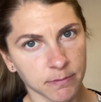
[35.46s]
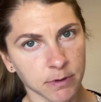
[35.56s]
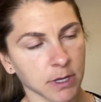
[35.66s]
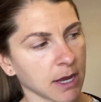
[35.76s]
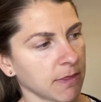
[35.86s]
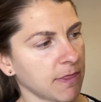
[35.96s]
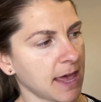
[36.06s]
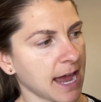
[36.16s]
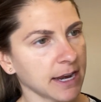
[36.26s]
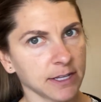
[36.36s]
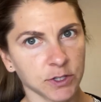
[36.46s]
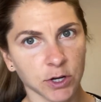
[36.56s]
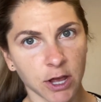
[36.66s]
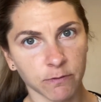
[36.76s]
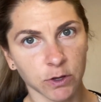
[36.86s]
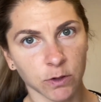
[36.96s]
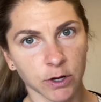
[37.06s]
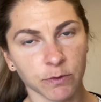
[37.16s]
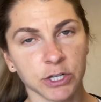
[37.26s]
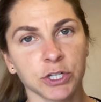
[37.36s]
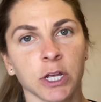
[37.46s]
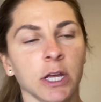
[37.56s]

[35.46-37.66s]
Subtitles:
Okay, that is your alveolar ridge.